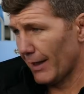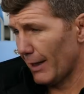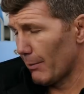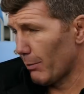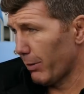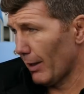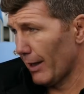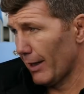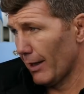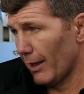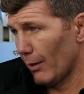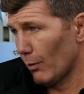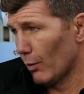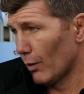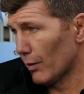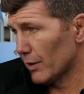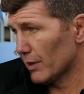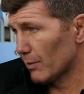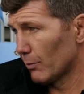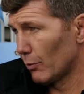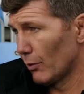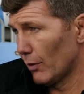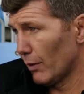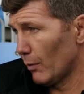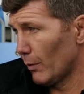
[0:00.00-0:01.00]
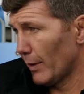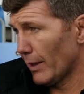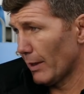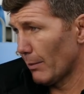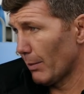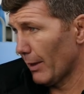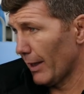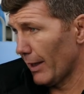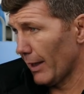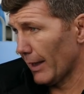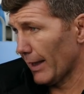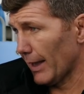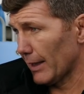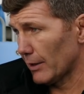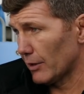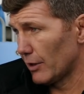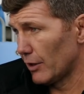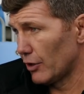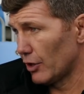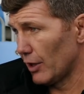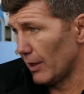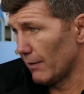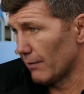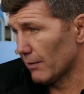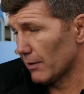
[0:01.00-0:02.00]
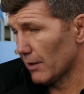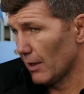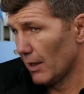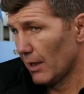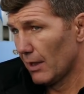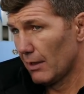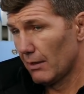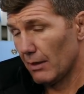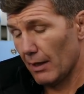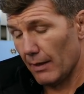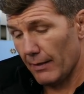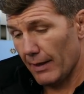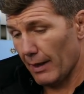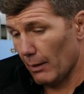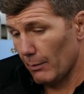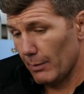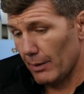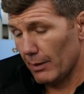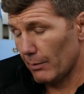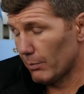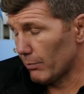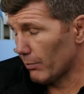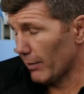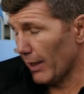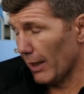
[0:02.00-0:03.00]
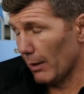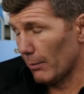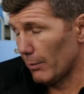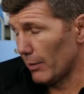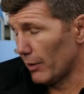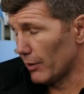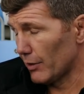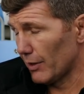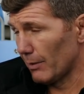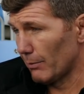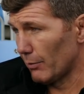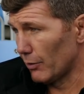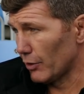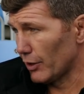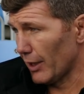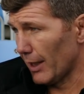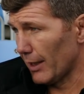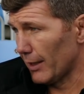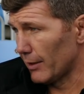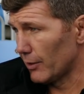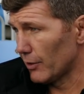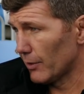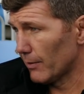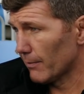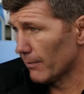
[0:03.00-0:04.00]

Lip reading: they play like Wasps more than we can play like Exeter Chiefs? And that'll be the simple challenge.